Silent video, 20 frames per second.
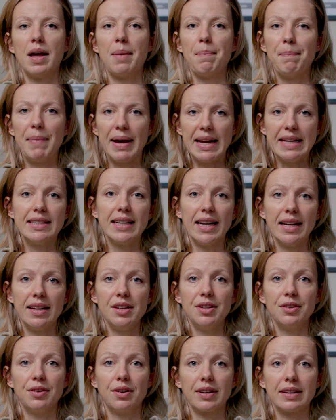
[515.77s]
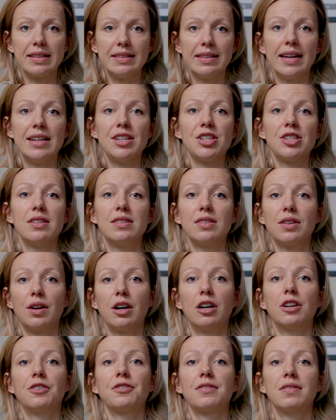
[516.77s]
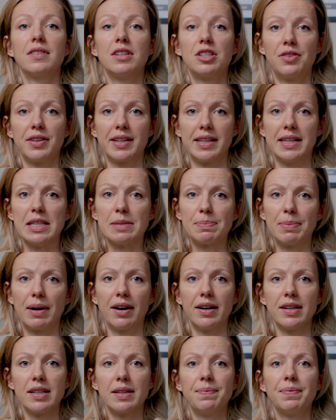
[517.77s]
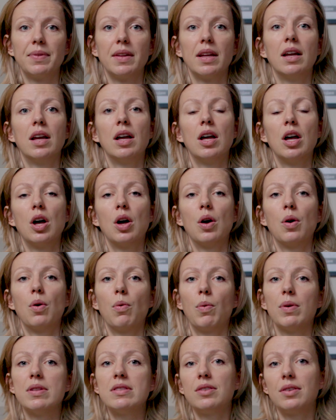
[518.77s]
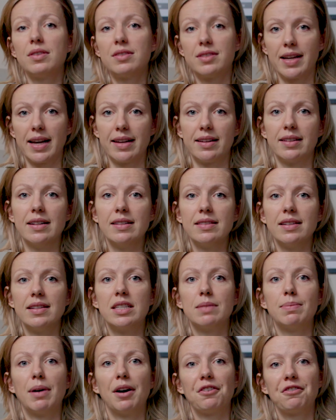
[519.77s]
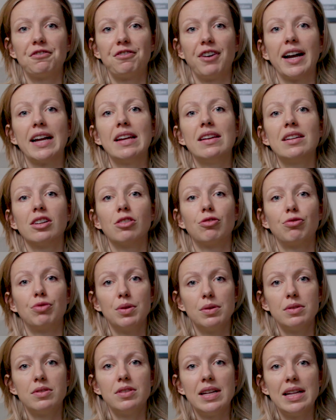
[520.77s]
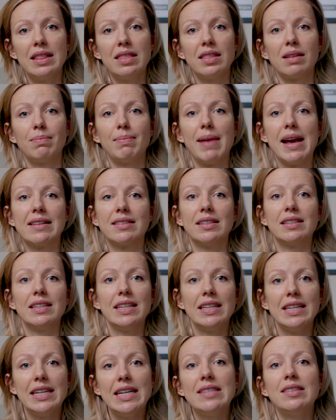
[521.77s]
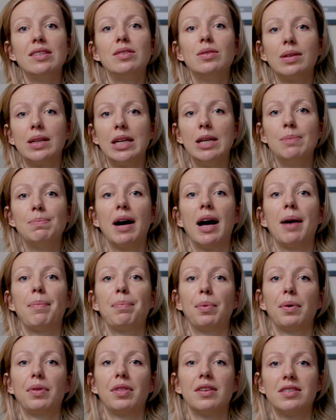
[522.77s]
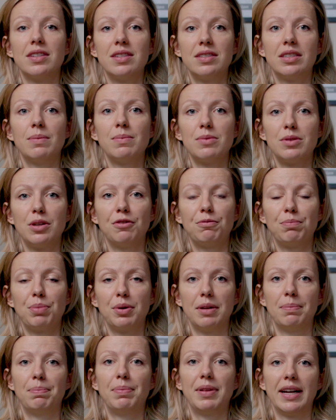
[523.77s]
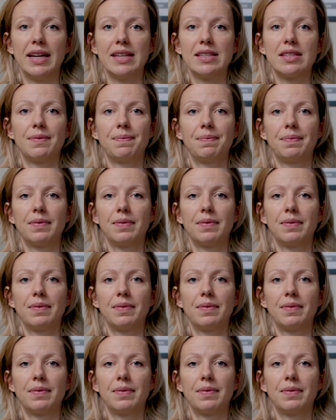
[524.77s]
Maintaining your organization is often the trickiest part. Once you're settled, it's about finding a routine that makes it easy to keep up with the systems you've put in place.